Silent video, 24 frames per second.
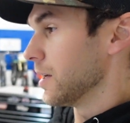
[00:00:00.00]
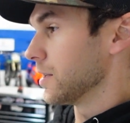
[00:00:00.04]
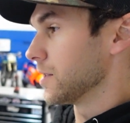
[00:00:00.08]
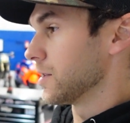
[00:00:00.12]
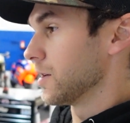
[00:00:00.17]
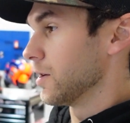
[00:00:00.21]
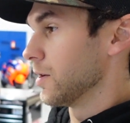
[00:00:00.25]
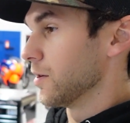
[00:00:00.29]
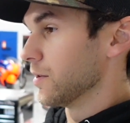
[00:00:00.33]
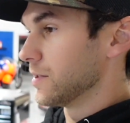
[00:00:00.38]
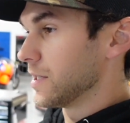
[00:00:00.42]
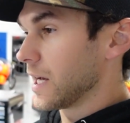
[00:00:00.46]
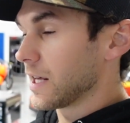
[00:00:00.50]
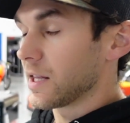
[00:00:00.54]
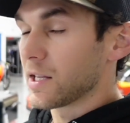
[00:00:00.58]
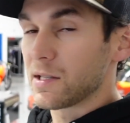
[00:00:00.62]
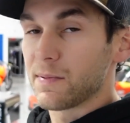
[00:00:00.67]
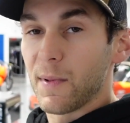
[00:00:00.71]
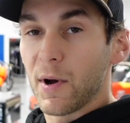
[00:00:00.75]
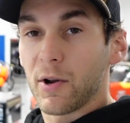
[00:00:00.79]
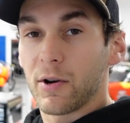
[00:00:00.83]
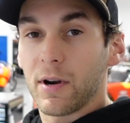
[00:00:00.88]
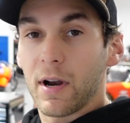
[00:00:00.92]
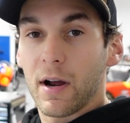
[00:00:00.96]
So take
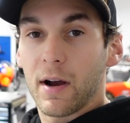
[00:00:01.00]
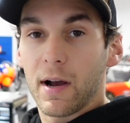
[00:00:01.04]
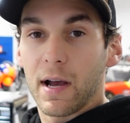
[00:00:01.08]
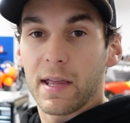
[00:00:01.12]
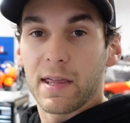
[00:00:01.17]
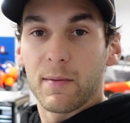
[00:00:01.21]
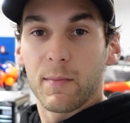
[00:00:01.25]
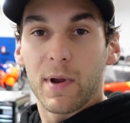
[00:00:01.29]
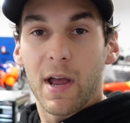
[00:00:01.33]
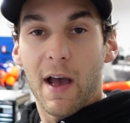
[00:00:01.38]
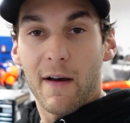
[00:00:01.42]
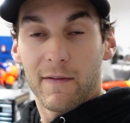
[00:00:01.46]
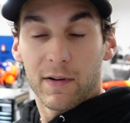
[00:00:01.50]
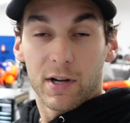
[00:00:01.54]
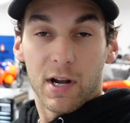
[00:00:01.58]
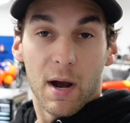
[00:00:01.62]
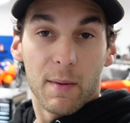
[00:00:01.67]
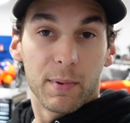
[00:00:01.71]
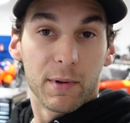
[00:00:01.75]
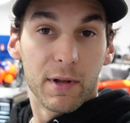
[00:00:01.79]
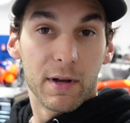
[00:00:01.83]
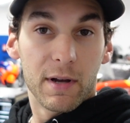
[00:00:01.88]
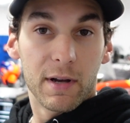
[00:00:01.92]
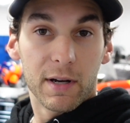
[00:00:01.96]
this motor out, and then we have a
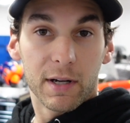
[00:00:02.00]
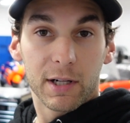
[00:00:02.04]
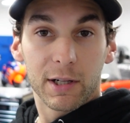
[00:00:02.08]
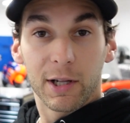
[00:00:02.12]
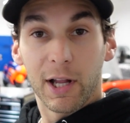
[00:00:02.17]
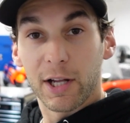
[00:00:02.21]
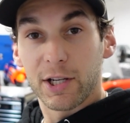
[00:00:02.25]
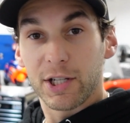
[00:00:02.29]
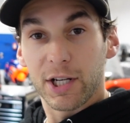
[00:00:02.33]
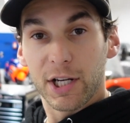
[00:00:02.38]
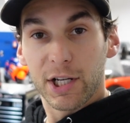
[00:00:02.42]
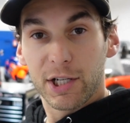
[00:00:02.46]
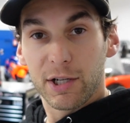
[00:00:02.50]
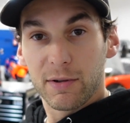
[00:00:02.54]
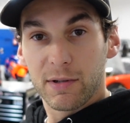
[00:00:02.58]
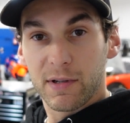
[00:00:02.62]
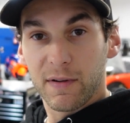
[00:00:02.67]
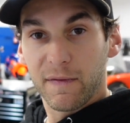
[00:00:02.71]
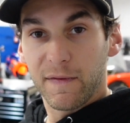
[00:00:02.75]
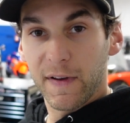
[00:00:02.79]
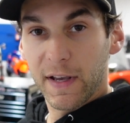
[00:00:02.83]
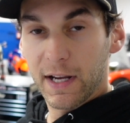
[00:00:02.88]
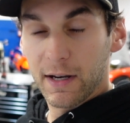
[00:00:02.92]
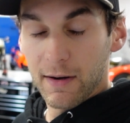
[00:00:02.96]
couple of clutch
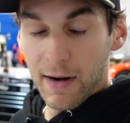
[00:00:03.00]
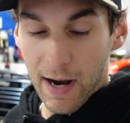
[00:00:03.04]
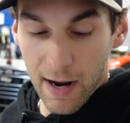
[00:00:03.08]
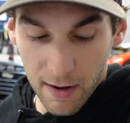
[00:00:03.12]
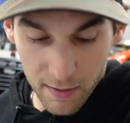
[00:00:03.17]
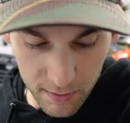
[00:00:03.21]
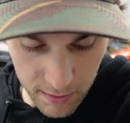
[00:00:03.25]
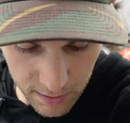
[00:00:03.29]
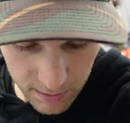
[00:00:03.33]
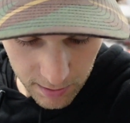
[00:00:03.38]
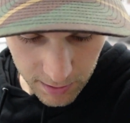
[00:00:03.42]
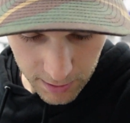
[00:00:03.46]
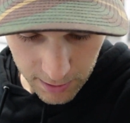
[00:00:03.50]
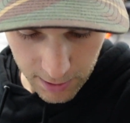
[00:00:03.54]
issues to figure out.